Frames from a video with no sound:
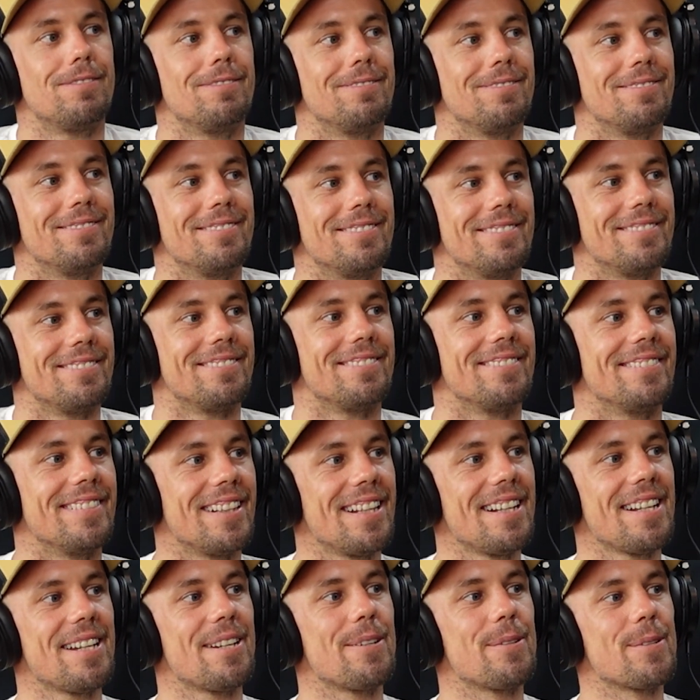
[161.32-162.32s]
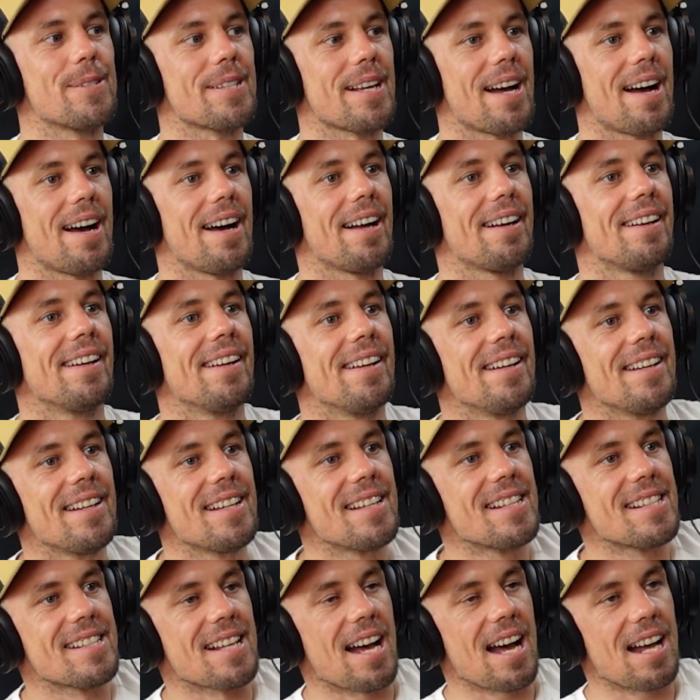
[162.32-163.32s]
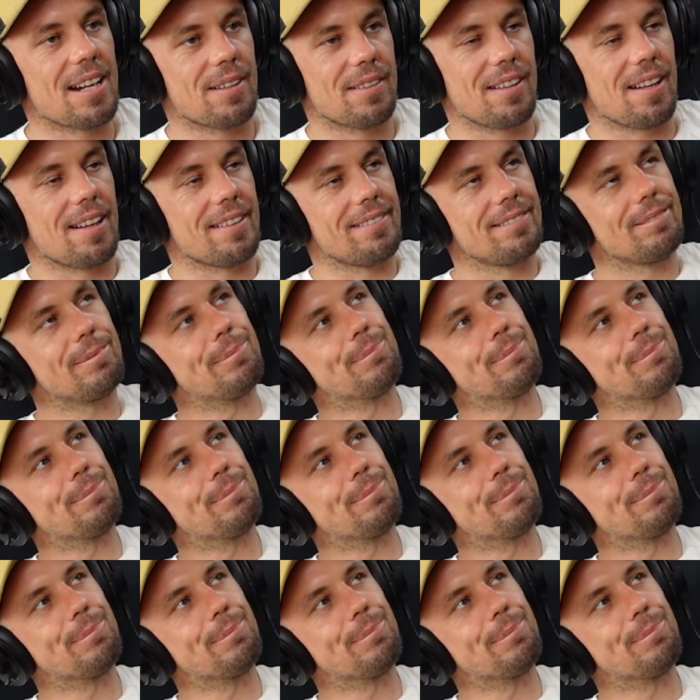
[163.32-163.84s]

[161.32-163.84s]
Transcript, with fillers: yeah, it was hard. It's hard, like